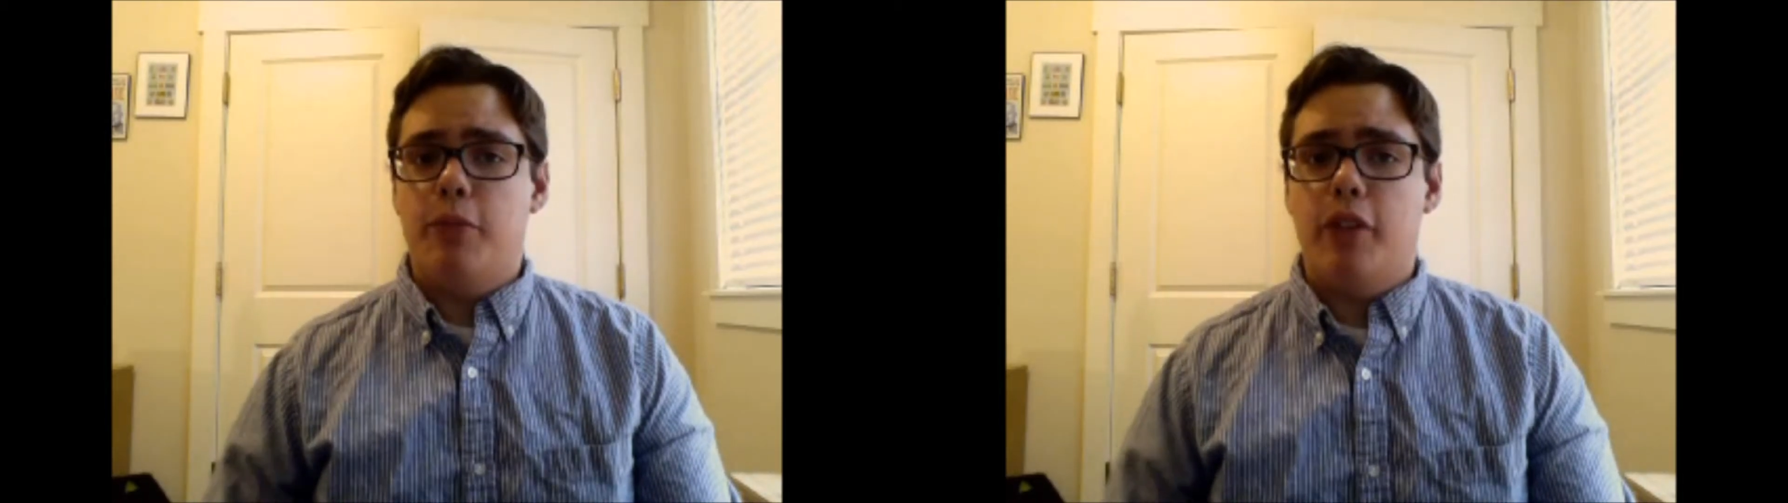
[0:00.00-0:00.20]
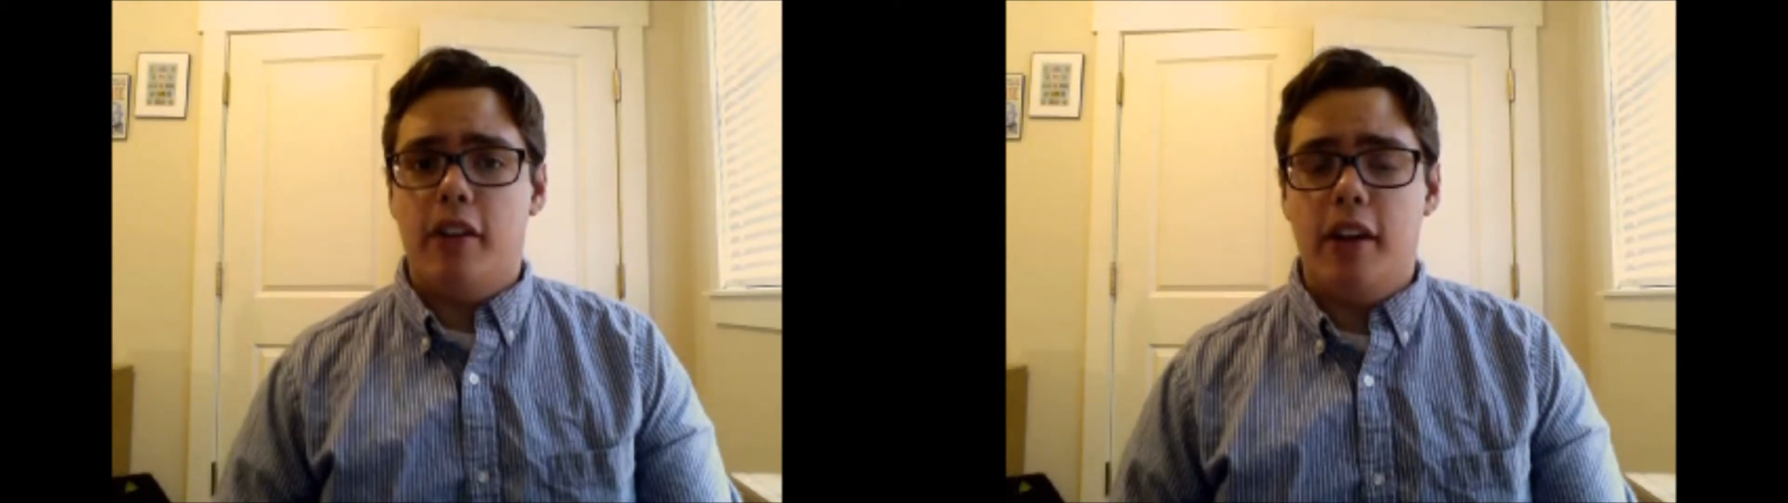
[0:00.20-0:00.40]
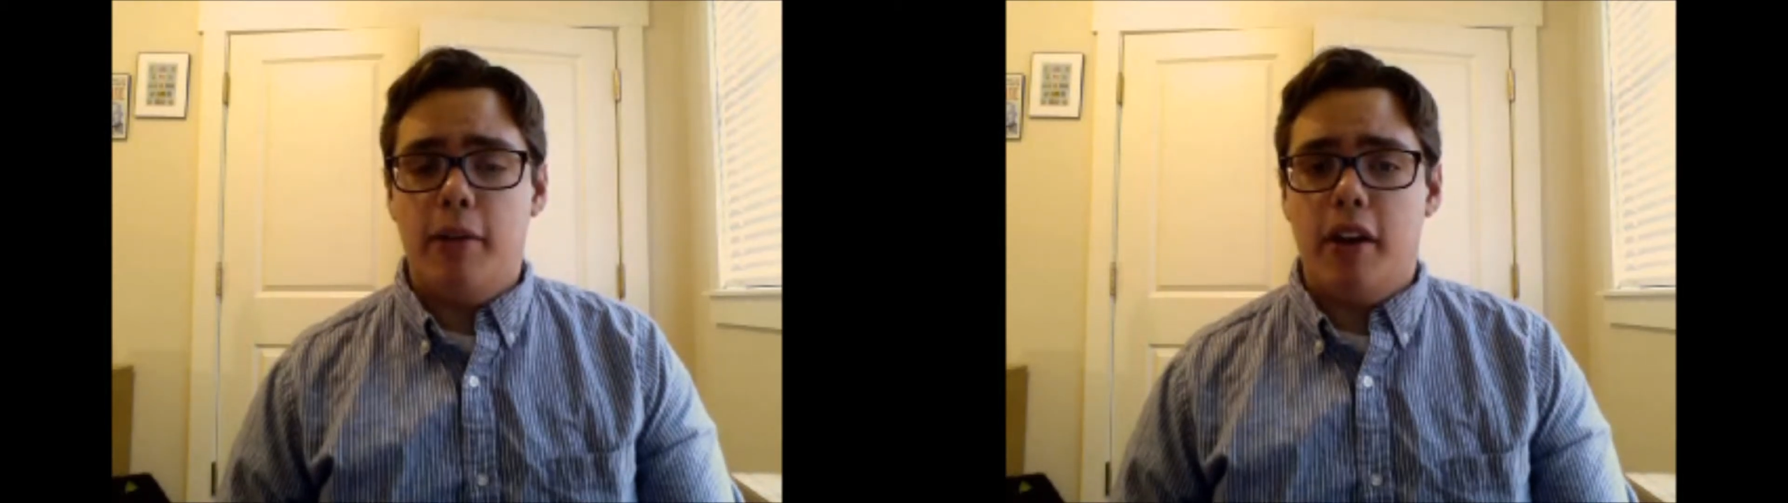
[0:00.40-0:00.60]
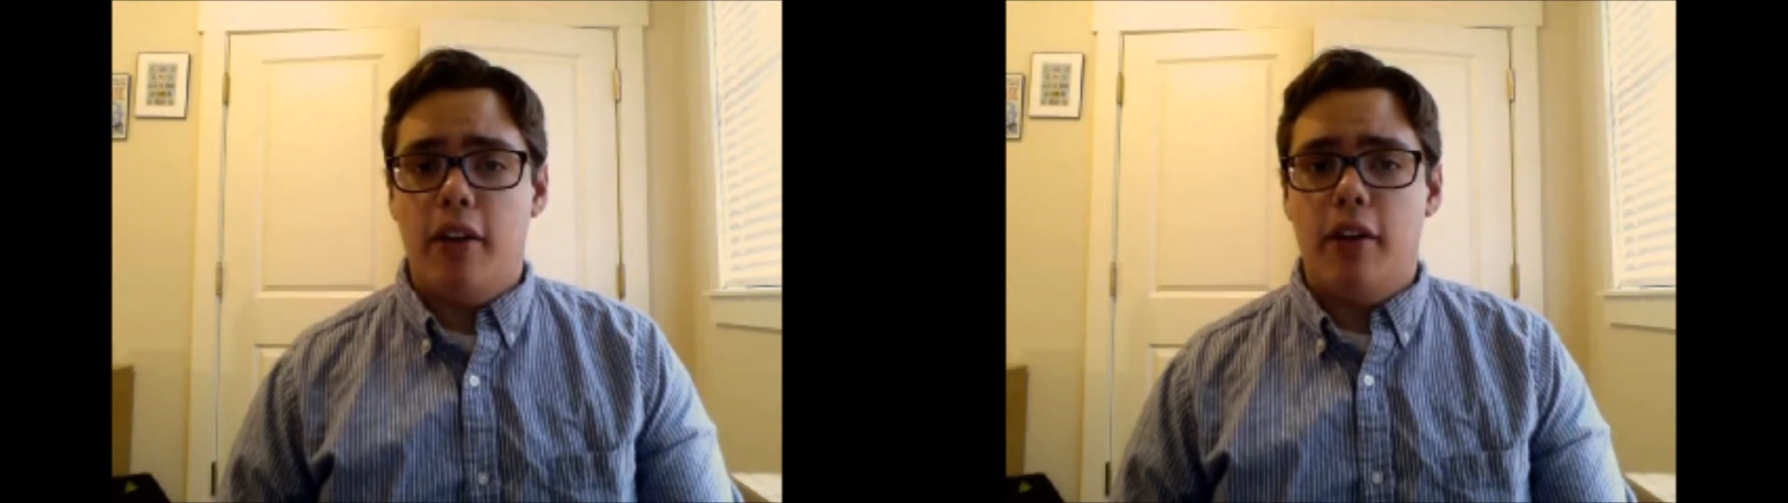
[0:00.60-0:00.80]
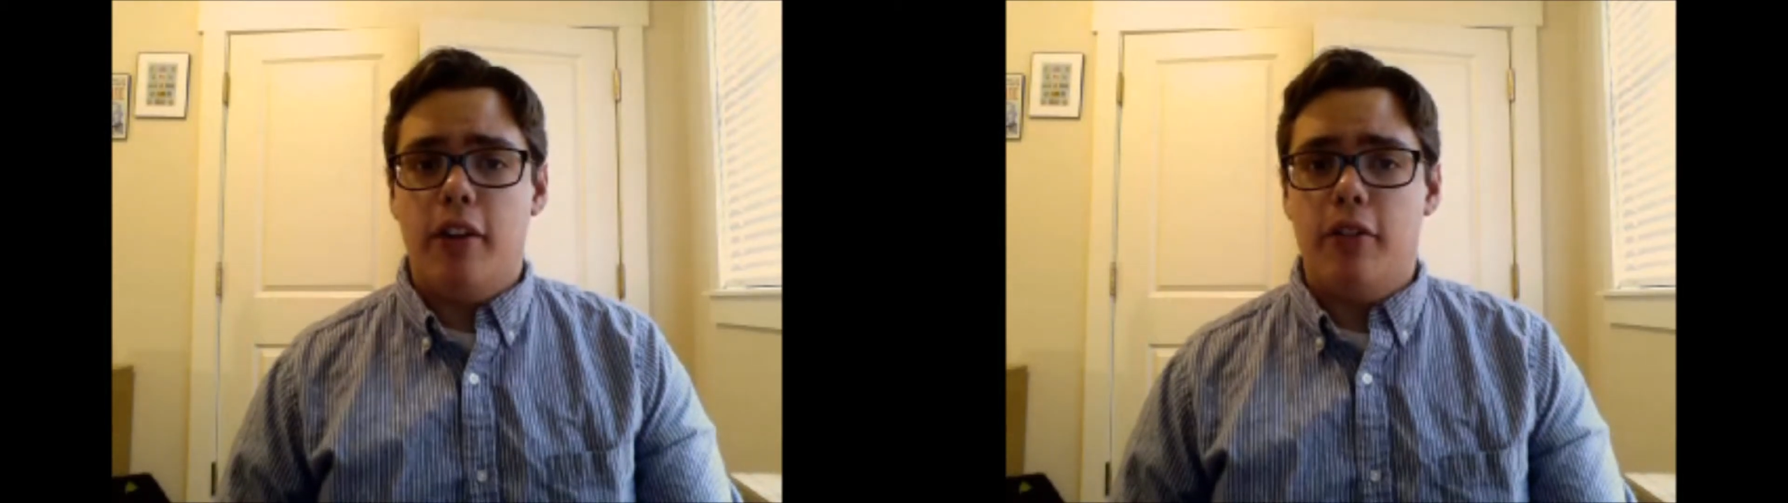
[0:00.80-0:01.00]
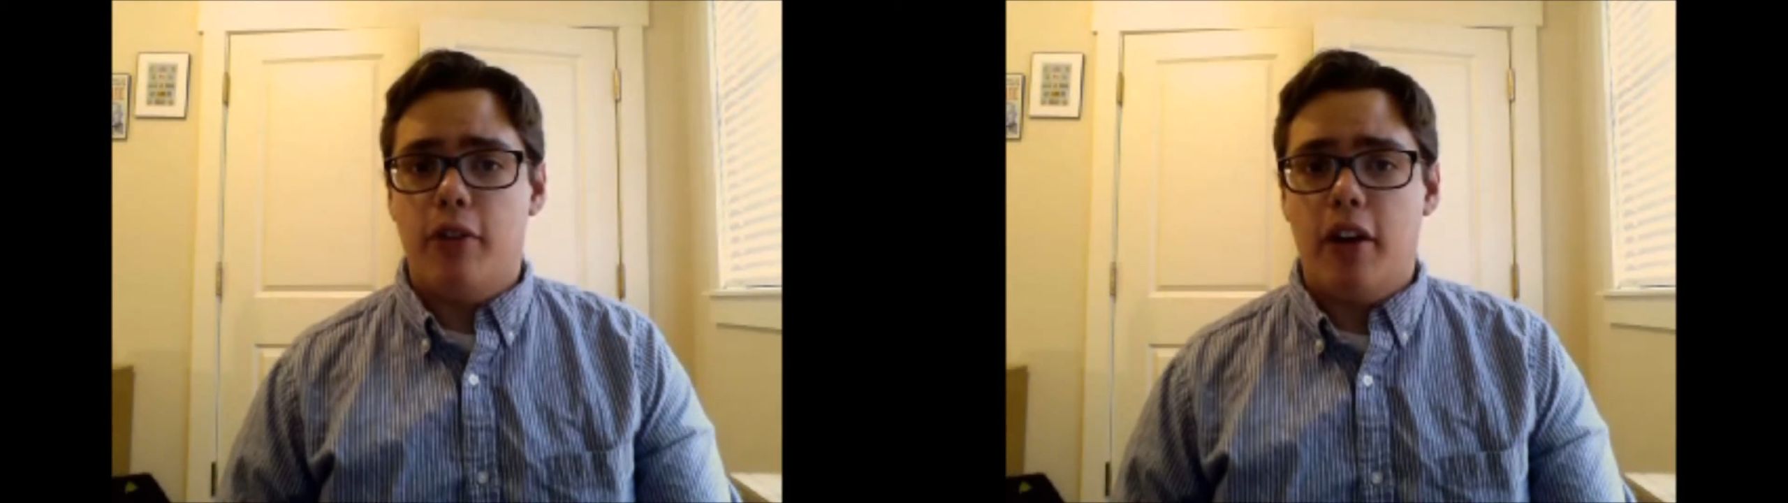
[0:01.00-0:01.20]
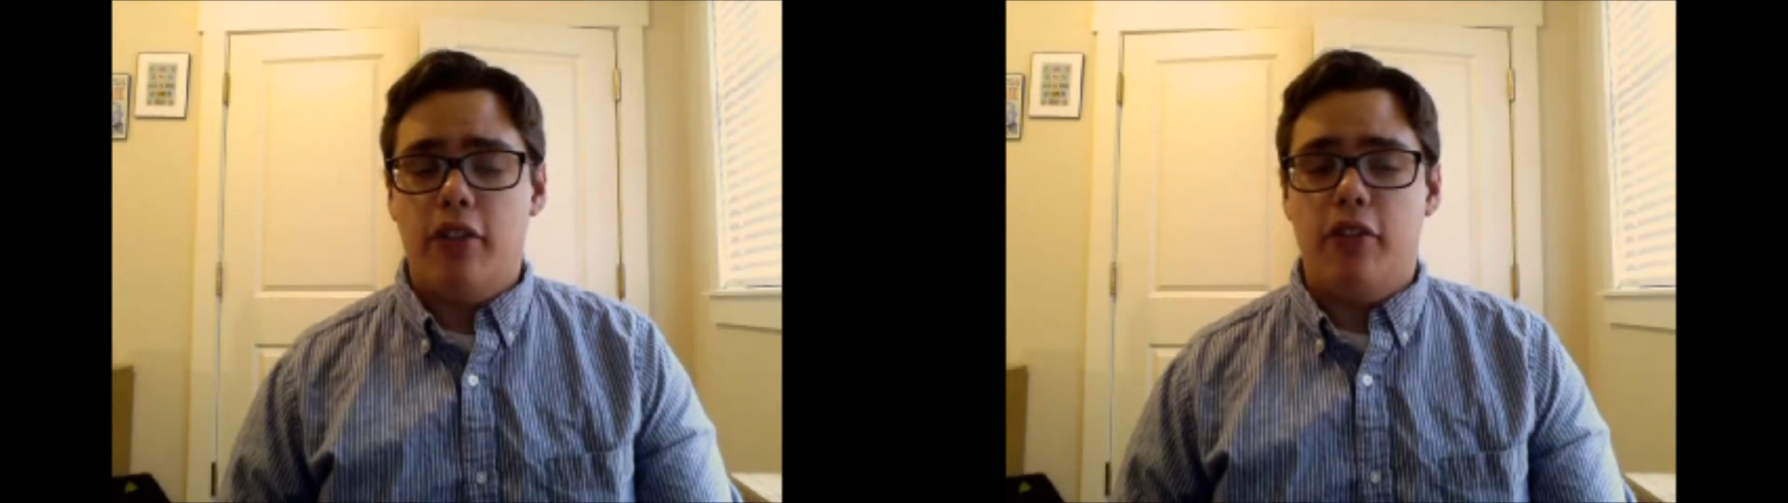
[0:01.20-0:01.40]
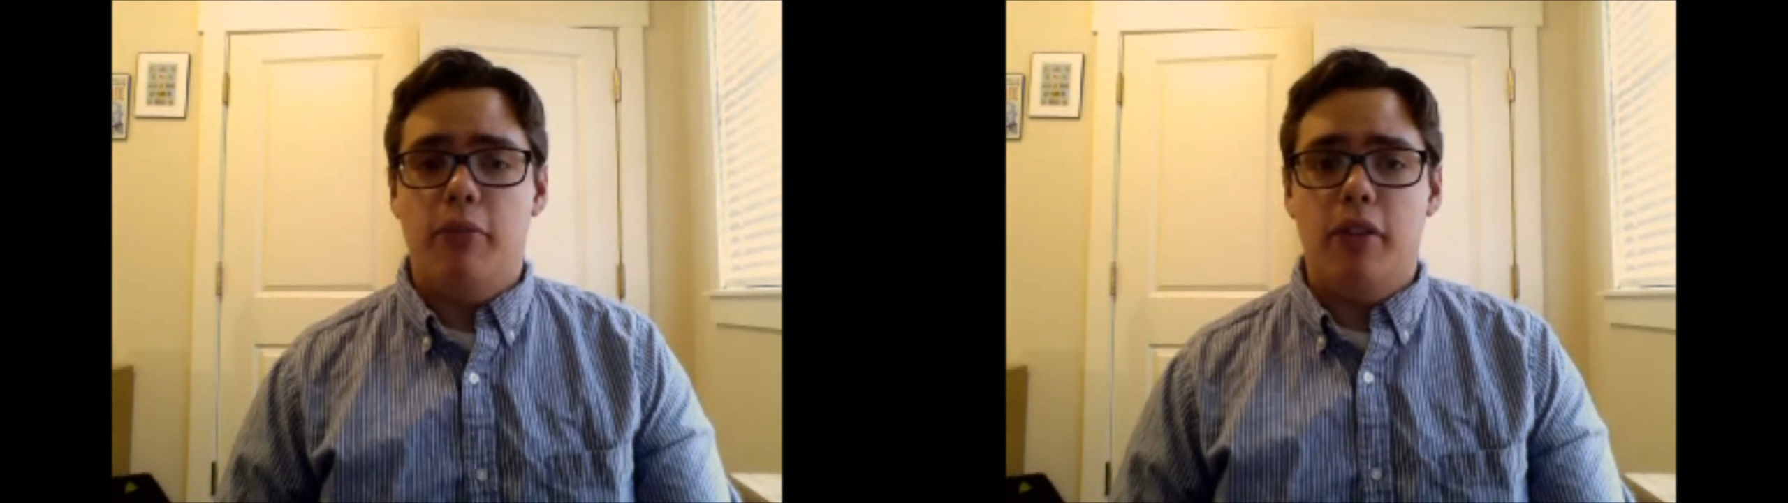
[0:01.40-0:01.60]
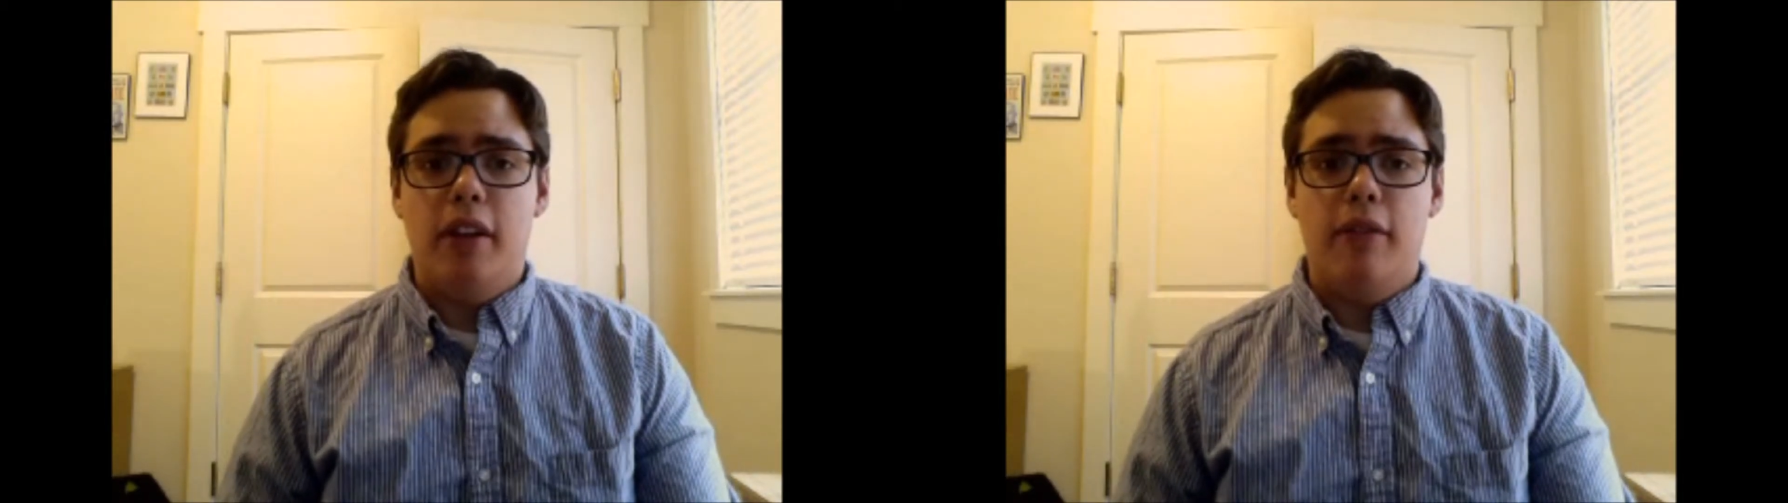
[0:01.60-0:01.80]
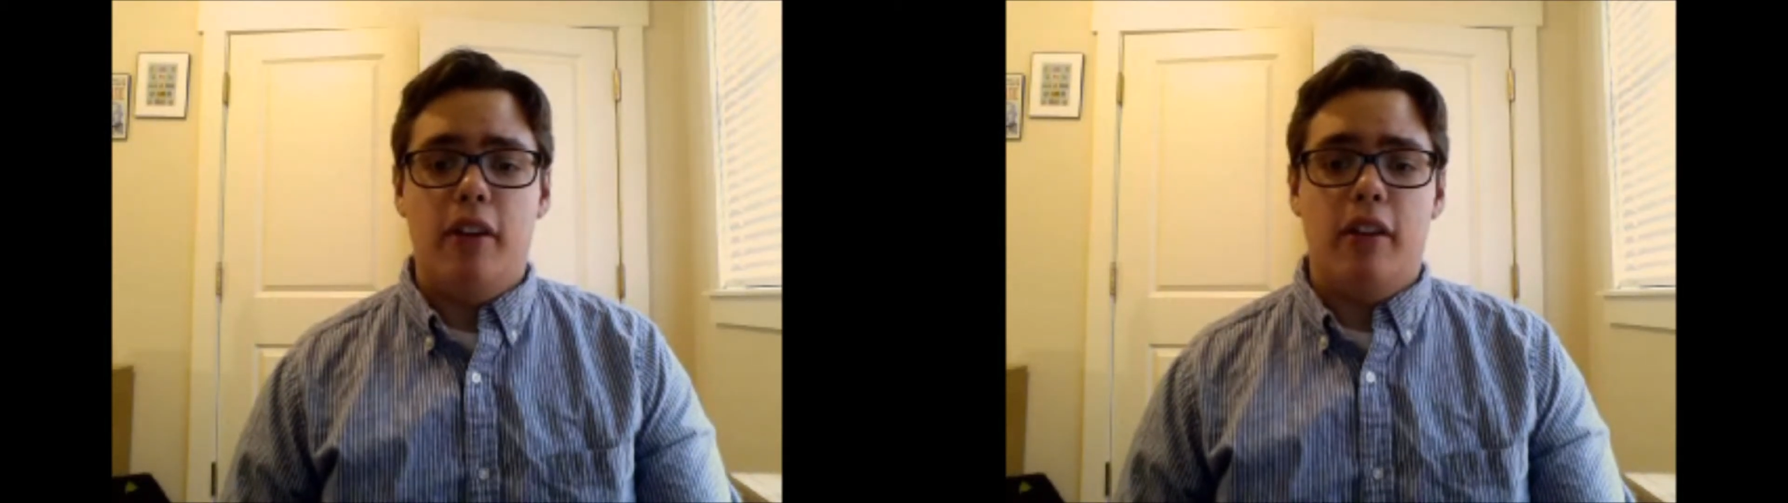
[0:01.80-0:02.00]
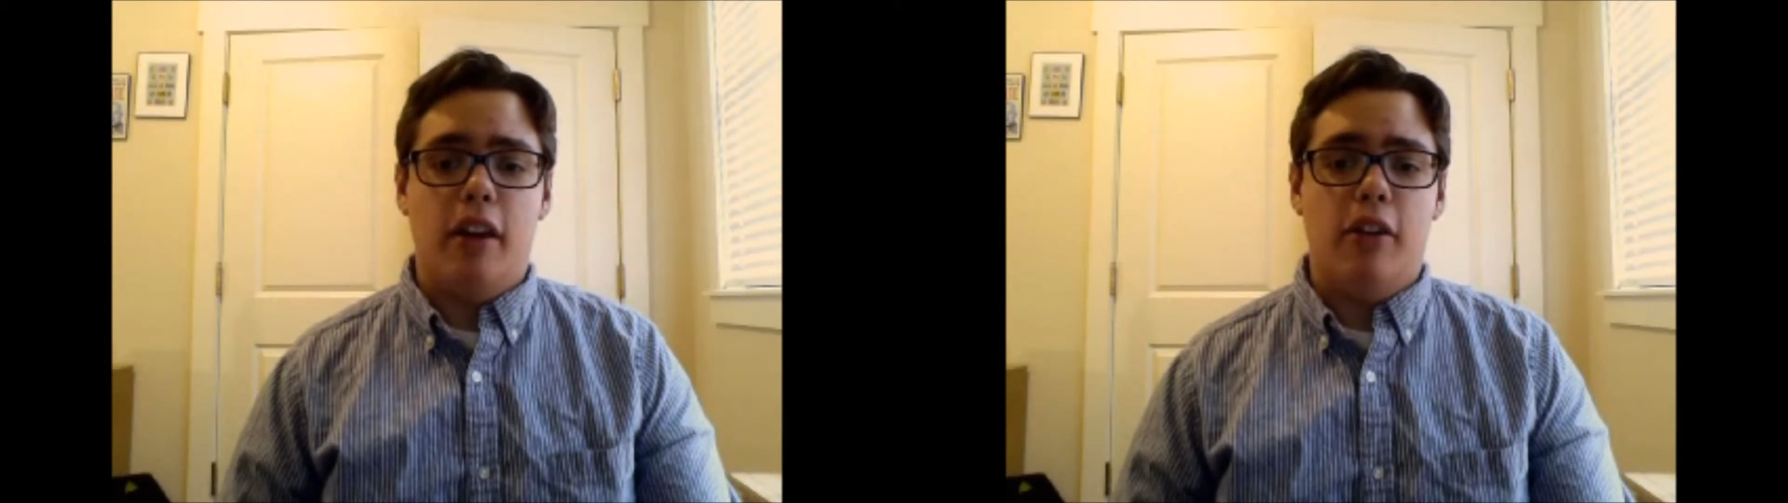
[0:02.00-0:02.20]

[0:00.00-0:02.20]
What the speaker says: put a team together that you trust and you believe in that